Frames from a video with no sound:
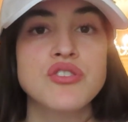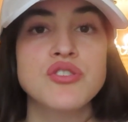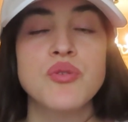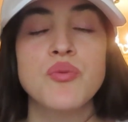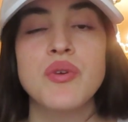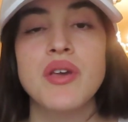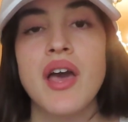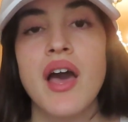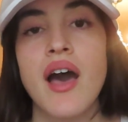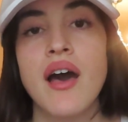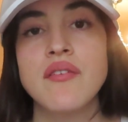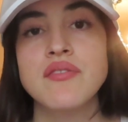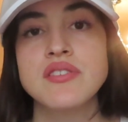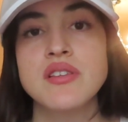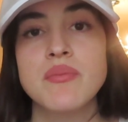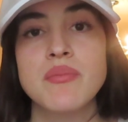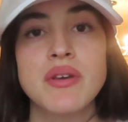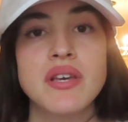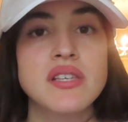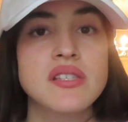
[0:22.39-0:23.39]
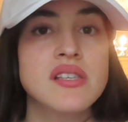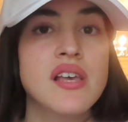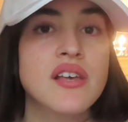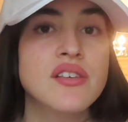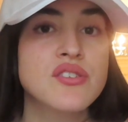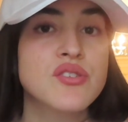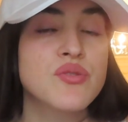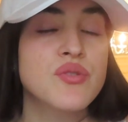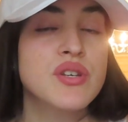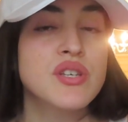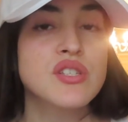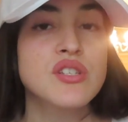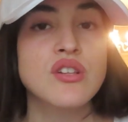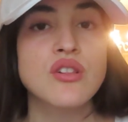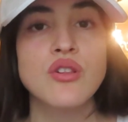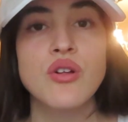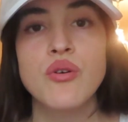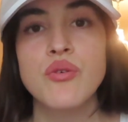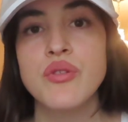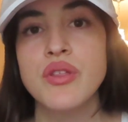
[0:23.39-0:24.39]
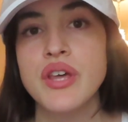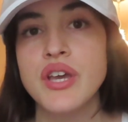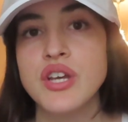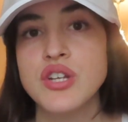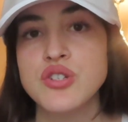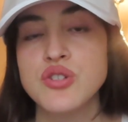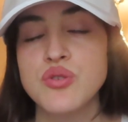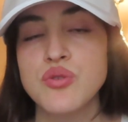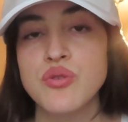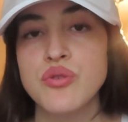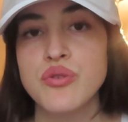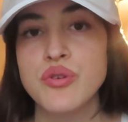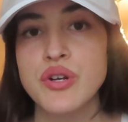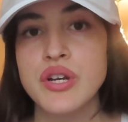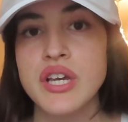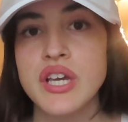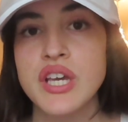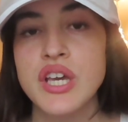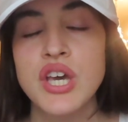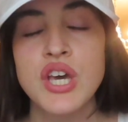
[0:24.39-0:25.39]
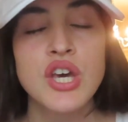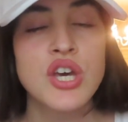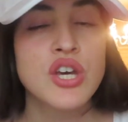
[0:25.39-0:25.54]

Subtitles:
so we have some accessories, clothing, jewelry,